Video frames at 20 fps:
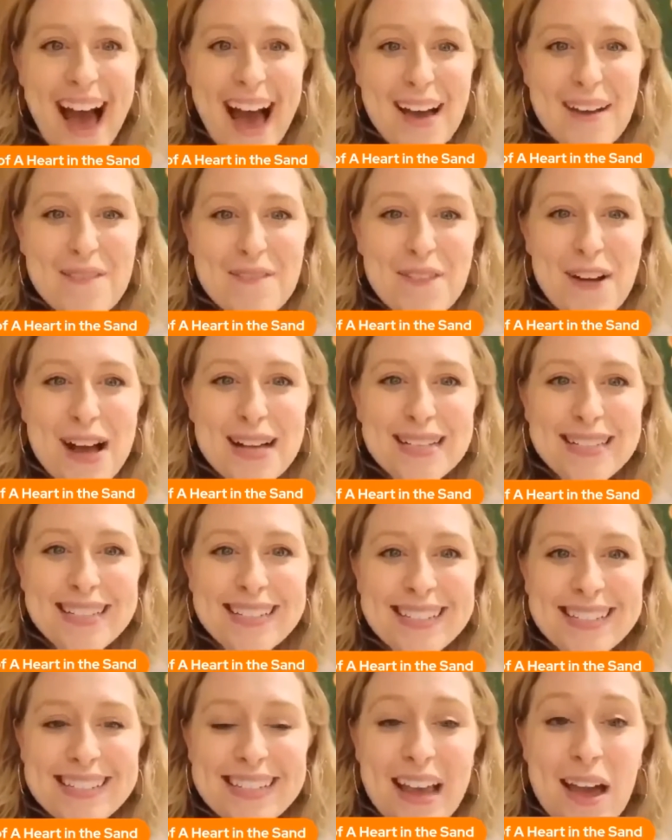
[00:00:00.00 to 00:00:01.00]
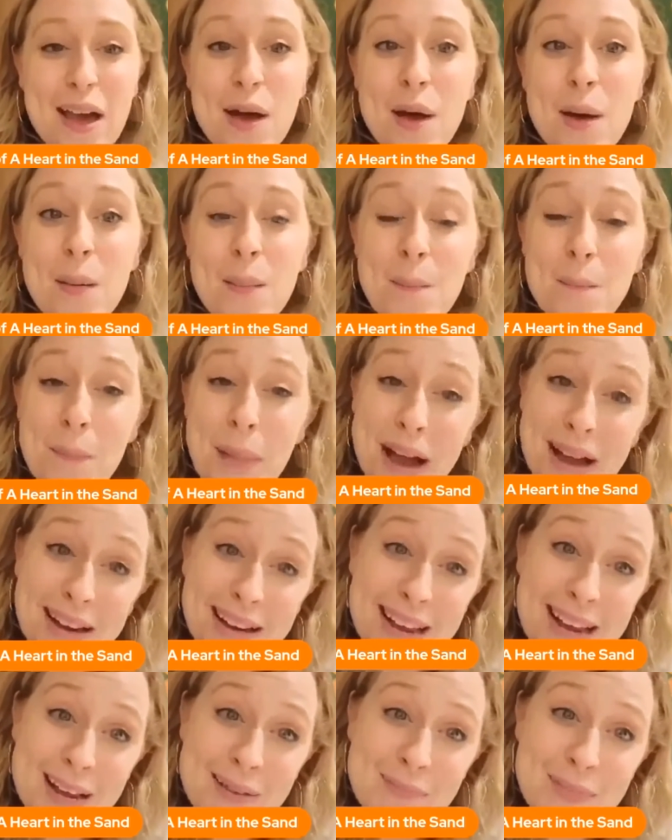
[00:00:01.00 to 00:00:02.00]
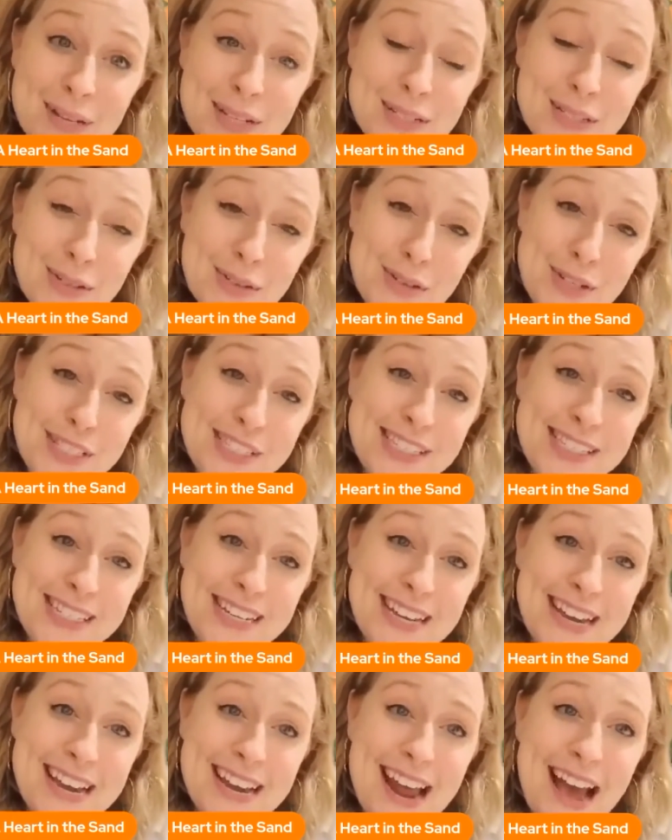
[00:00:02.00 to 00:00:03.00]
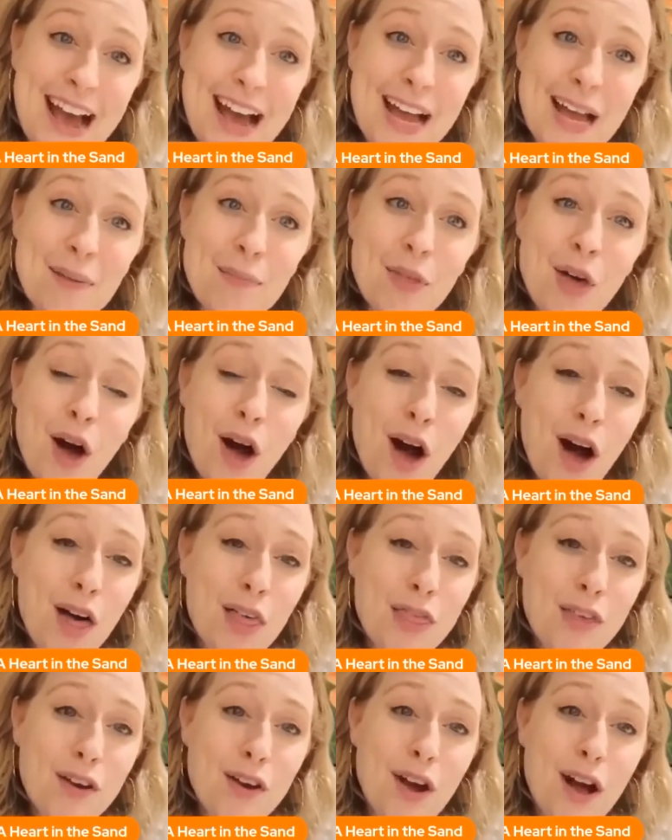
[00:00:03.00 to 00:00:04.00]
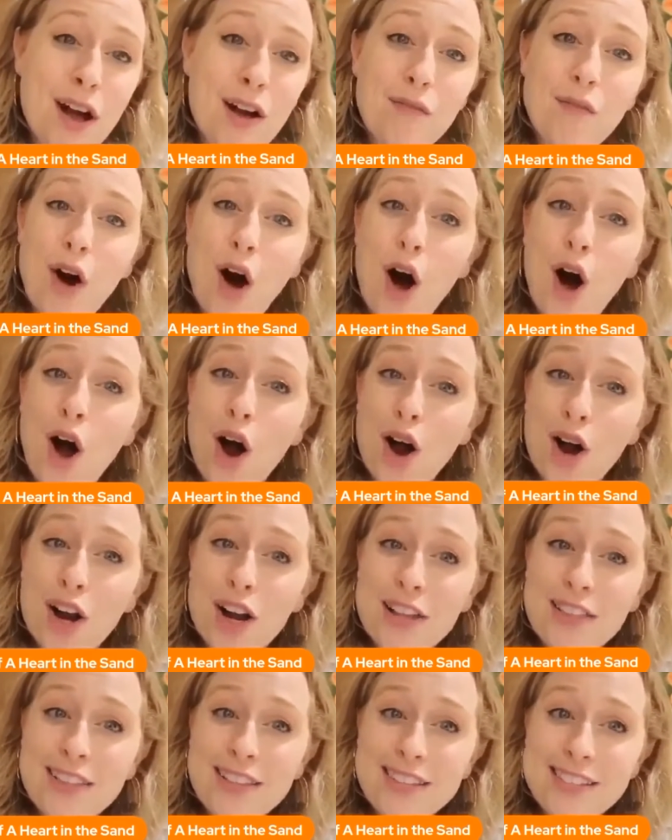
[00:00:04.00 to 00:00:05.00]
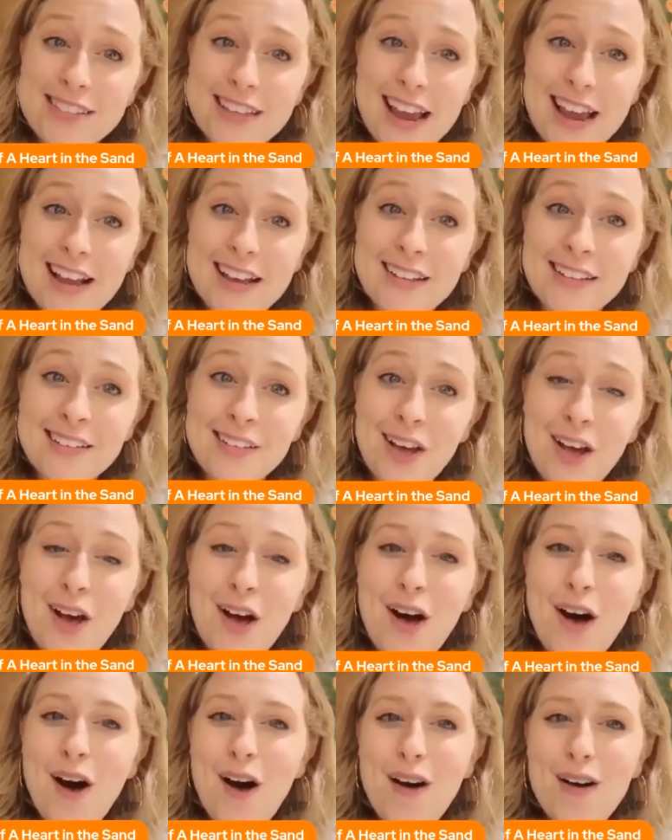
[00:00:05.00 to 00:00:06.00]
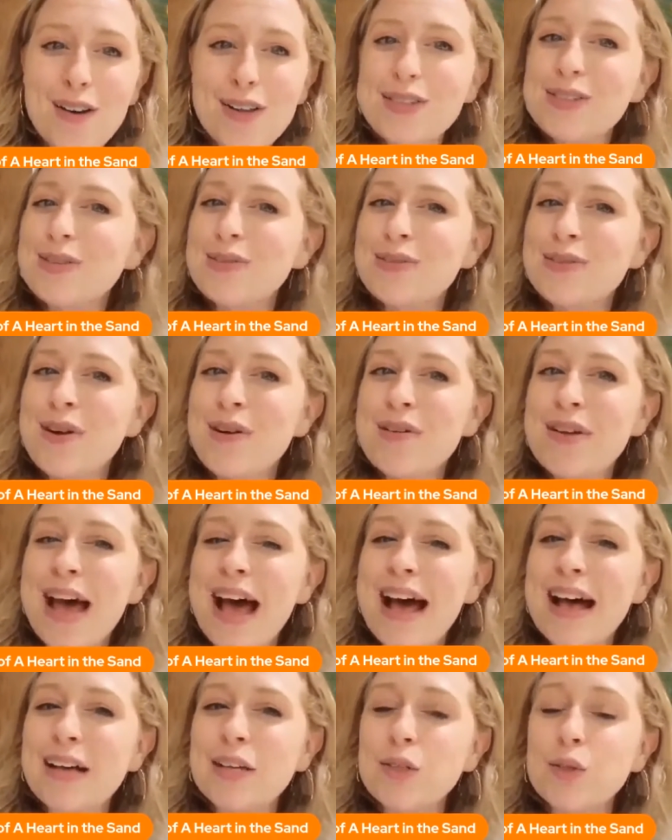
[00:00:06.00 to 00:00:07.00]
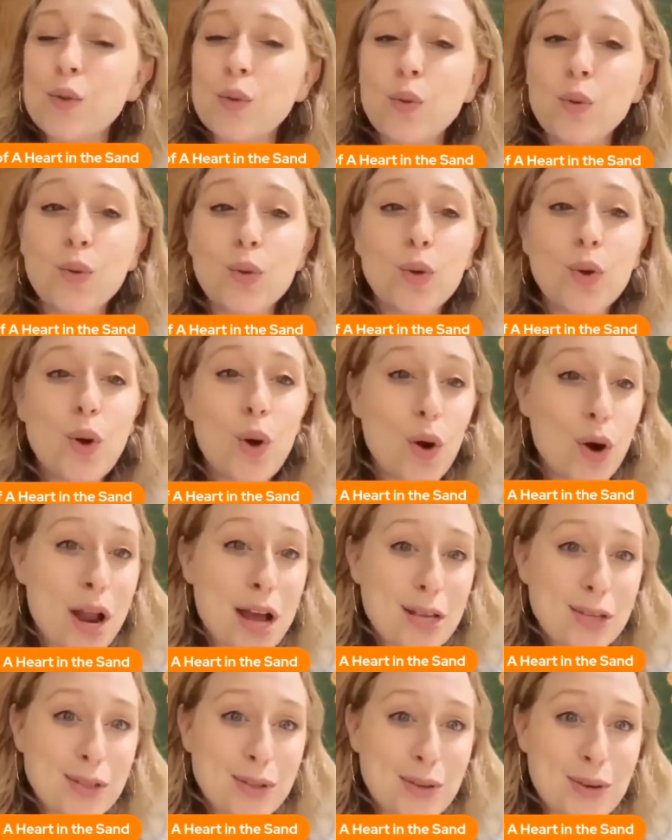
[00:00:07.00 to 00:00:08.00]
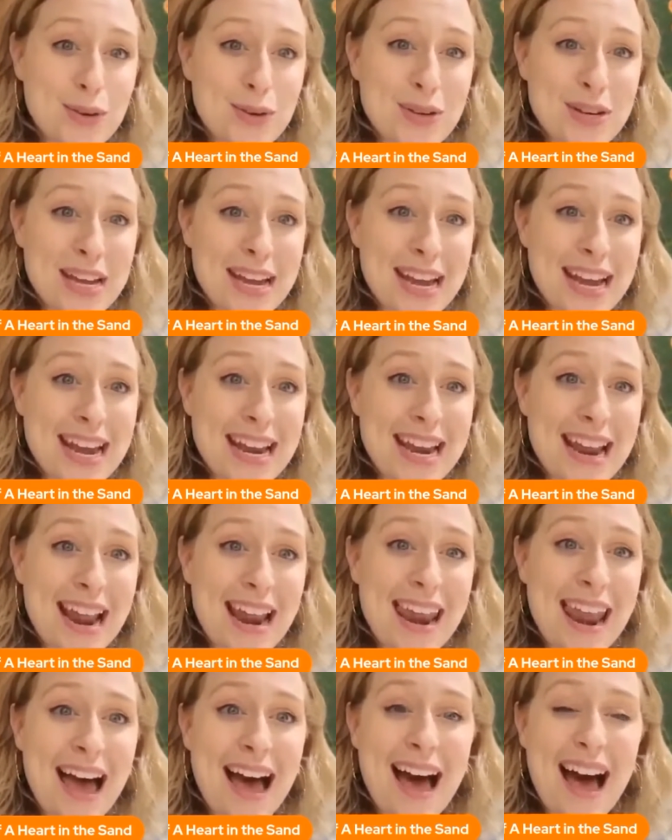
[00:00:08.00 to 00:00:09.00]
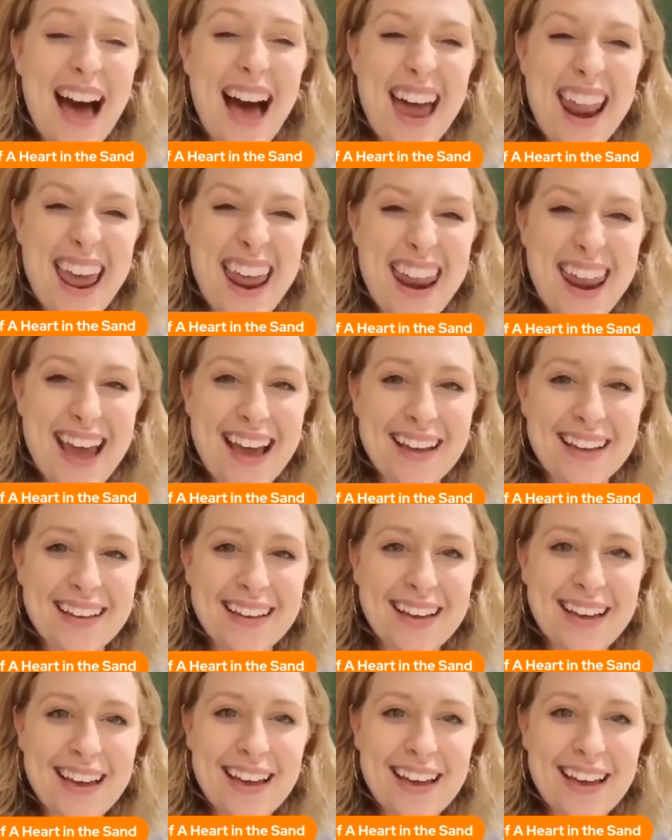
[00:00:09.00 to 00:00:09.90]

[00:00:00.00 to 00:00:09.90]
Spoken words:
Hi, friends. My name is Christy, and I am the author of A Heart in the Sand, also known as Un Corazón en la Arena.